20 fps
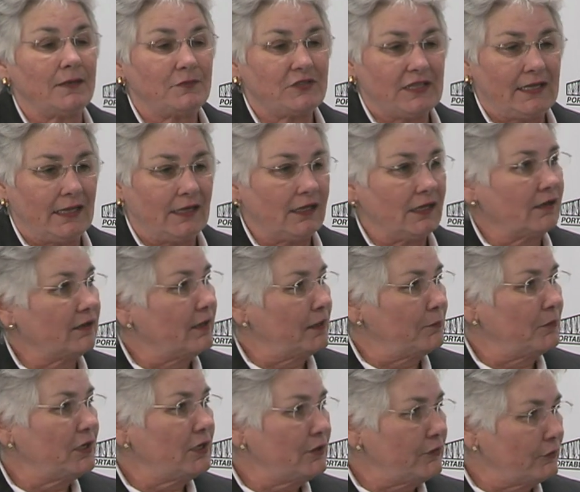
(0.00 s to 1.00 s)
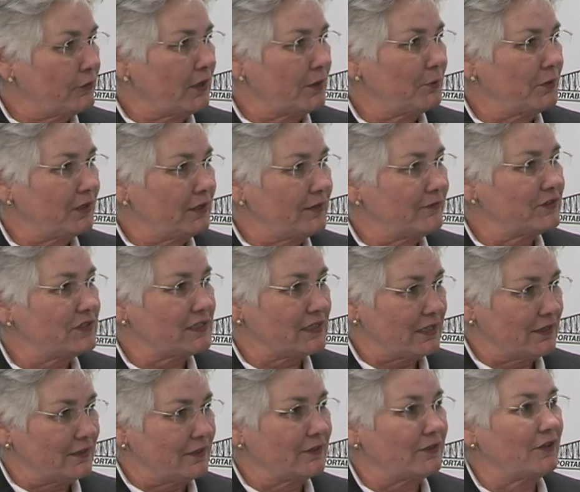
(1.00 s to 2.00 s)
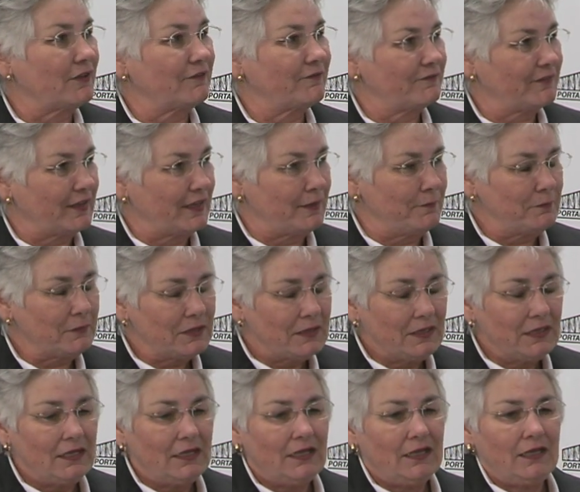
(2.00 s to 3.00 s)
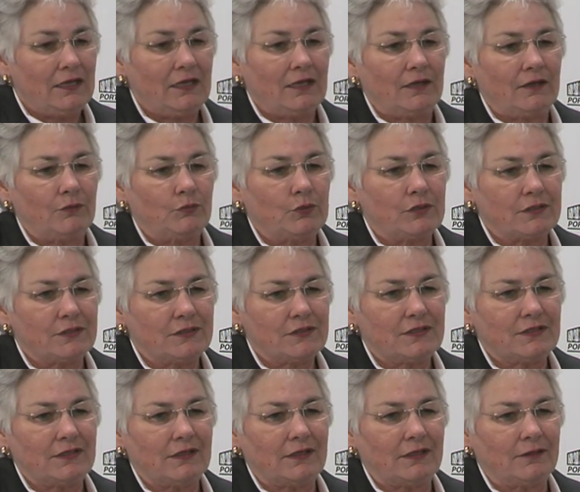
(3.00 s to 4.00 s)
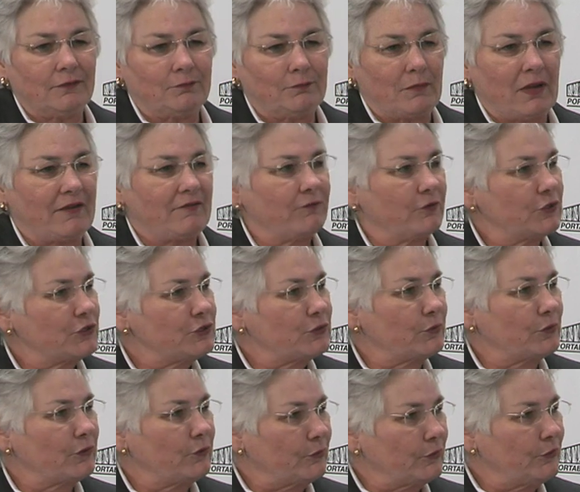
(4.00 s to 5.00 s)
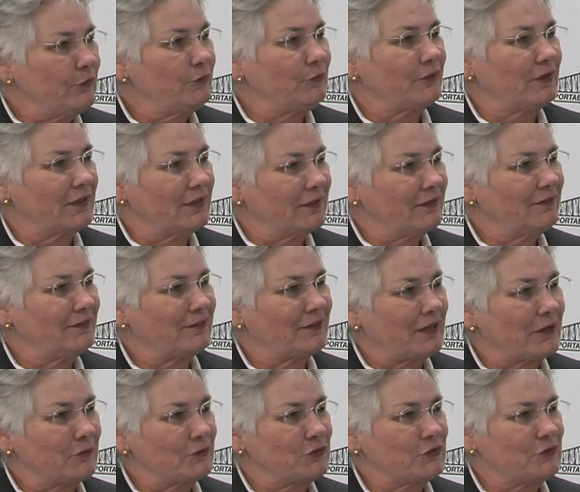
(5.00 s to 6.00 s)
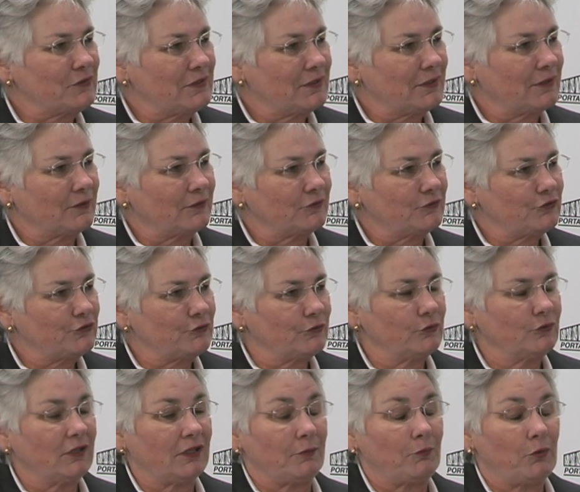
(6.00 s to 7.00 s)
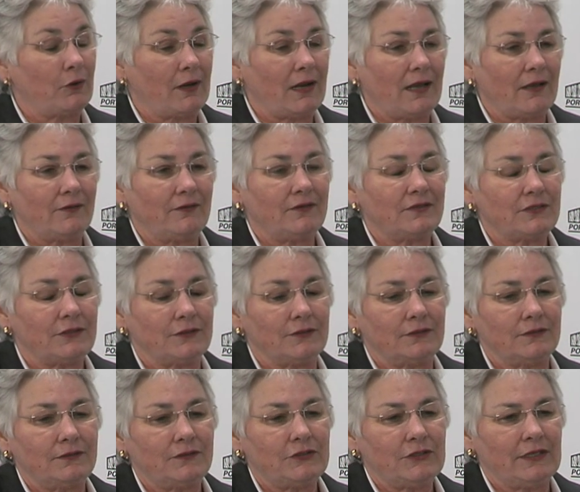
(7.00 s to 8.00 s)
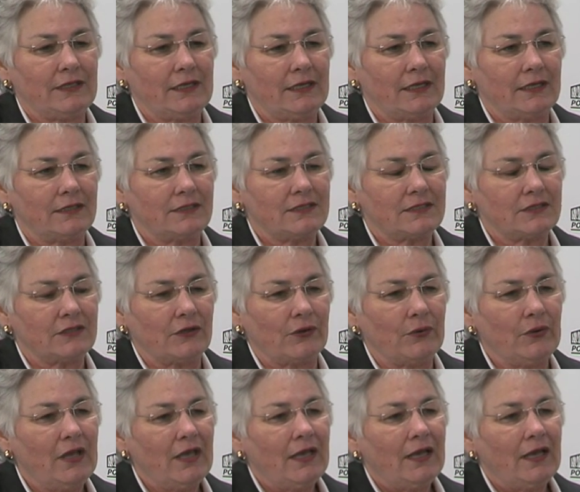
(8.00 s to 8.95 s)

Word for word: Sandy Lemon, who I believe yes. is in the Hall yes. of Fame, mm -hmm. uh, was uh, my first recruit that I was uh, truly proud to to get. So.